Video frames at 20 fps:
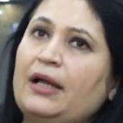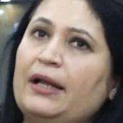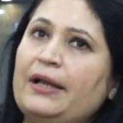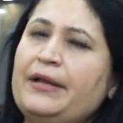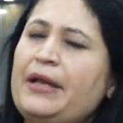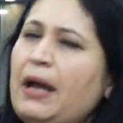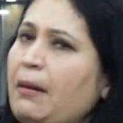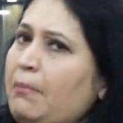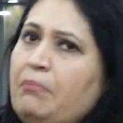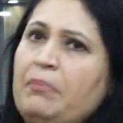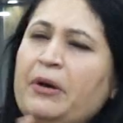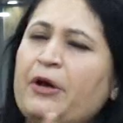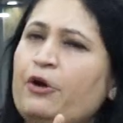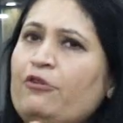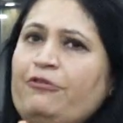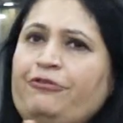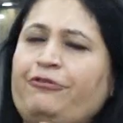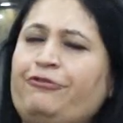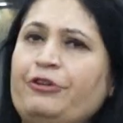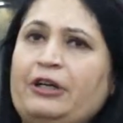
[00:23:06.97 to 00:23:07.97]
number
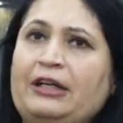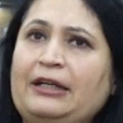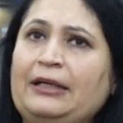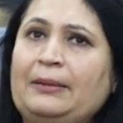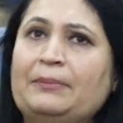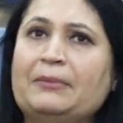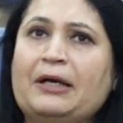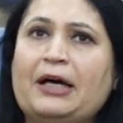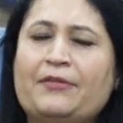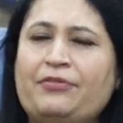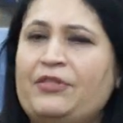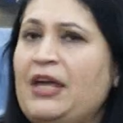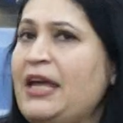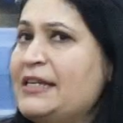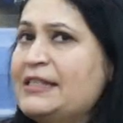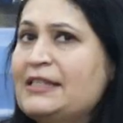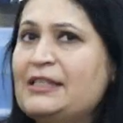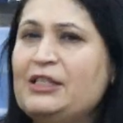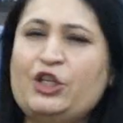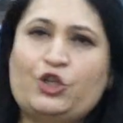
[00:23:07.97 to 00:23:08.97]
of
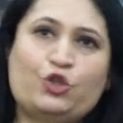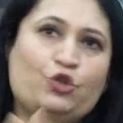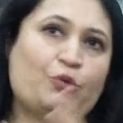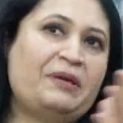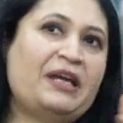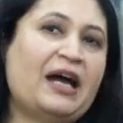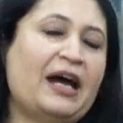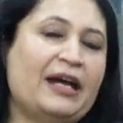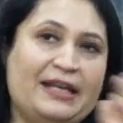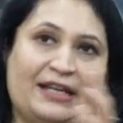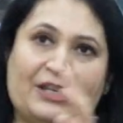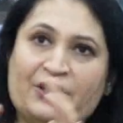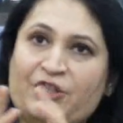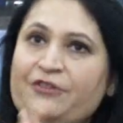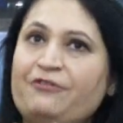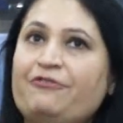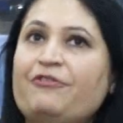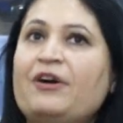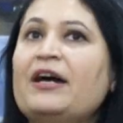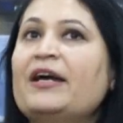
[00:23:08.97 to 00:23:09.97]
things need to be
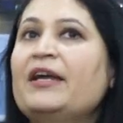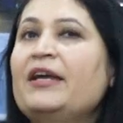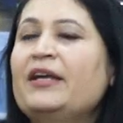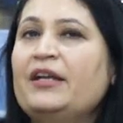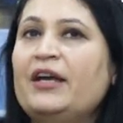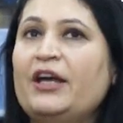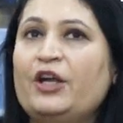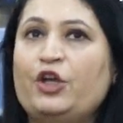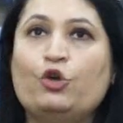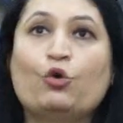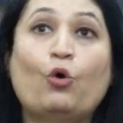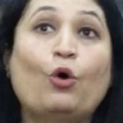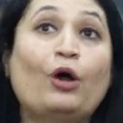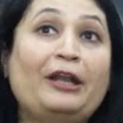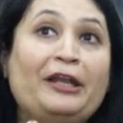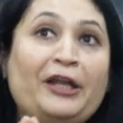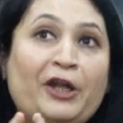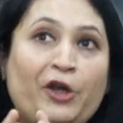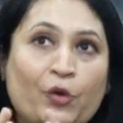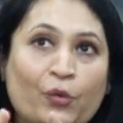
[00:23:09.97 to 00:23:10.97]
identified and you all
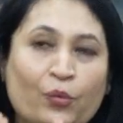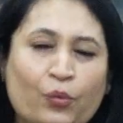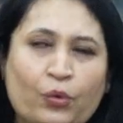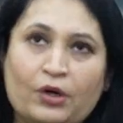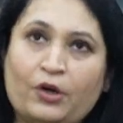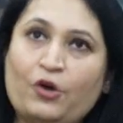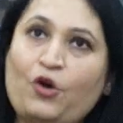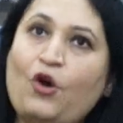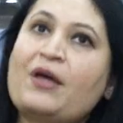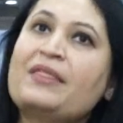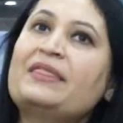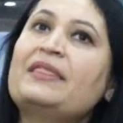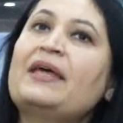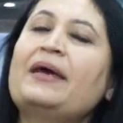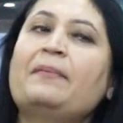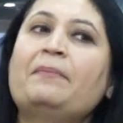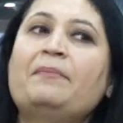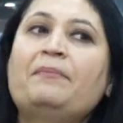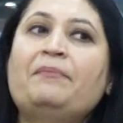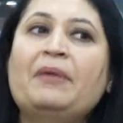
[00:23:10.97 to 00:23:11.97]
need to work on
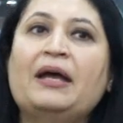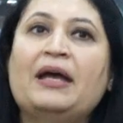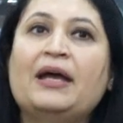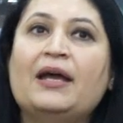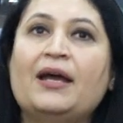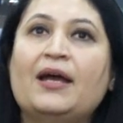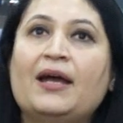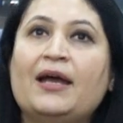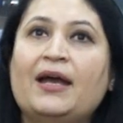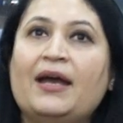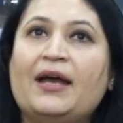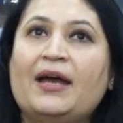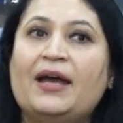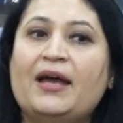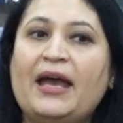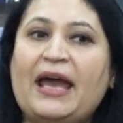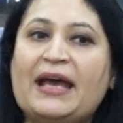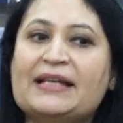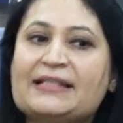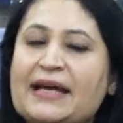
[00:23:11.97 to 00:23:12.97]
them.
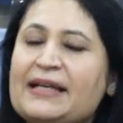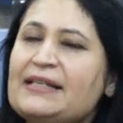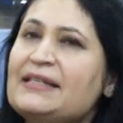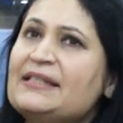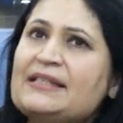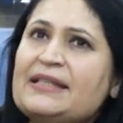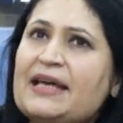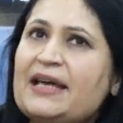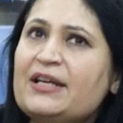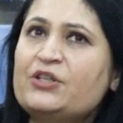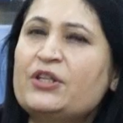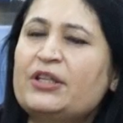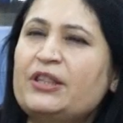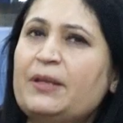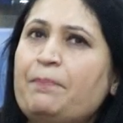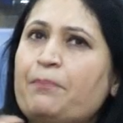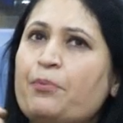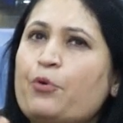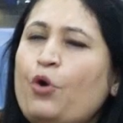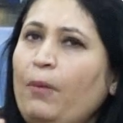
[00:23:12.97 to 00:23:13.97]
As I said, that the
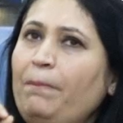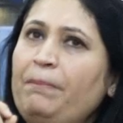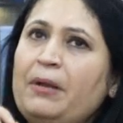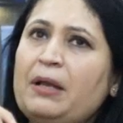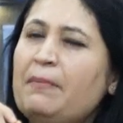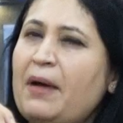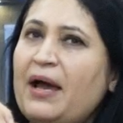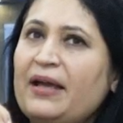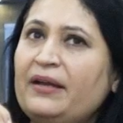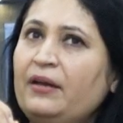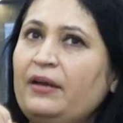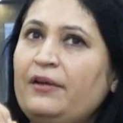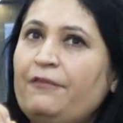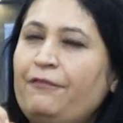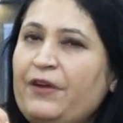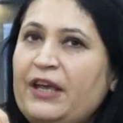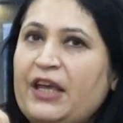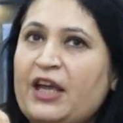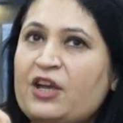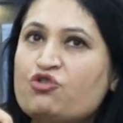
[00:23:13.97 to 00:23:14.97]
problem
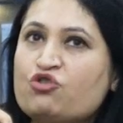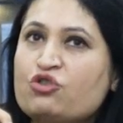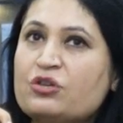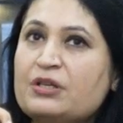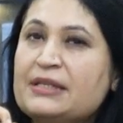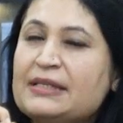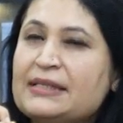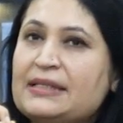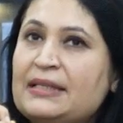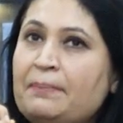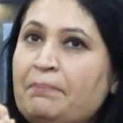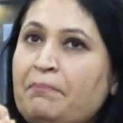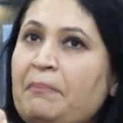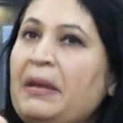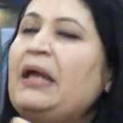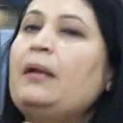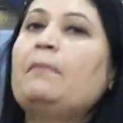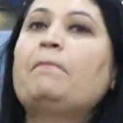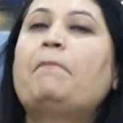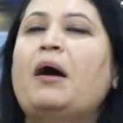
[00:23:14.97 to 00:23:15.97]
identification is the
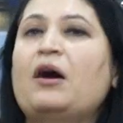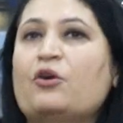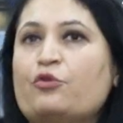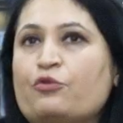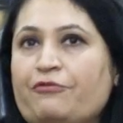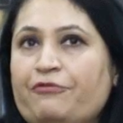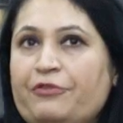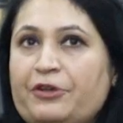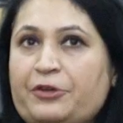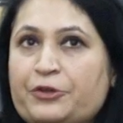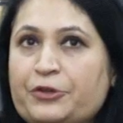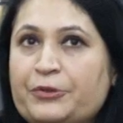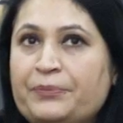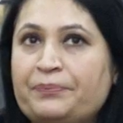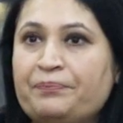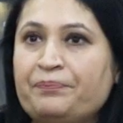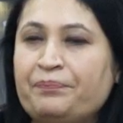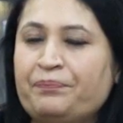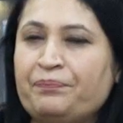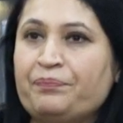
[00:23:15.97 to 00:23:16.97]
main part of it.
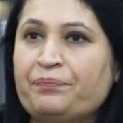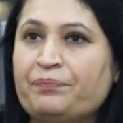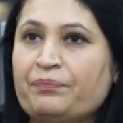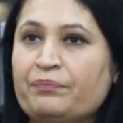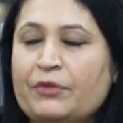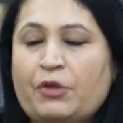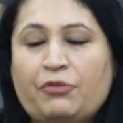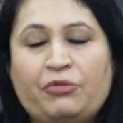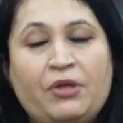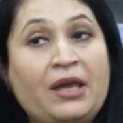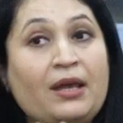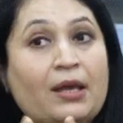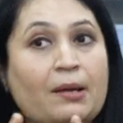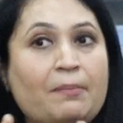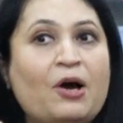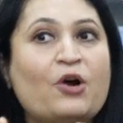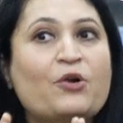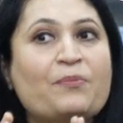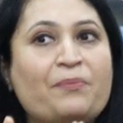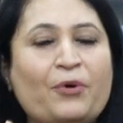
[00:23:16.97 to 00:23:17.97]
Now think
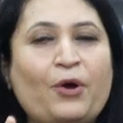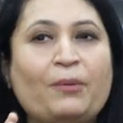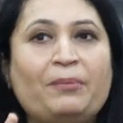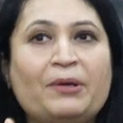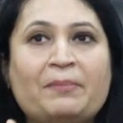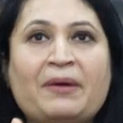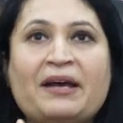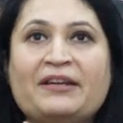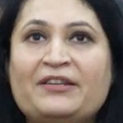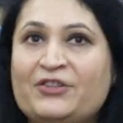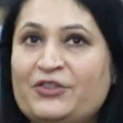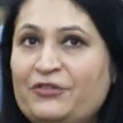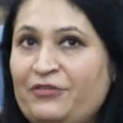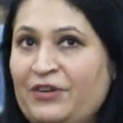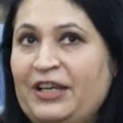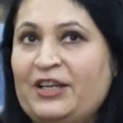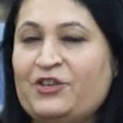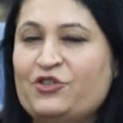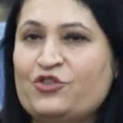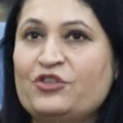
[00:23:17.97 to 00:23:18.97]
about problem
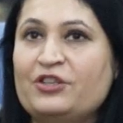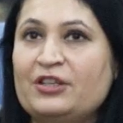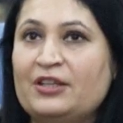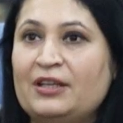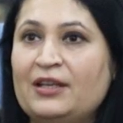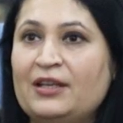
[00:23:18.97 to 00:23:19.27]
identification.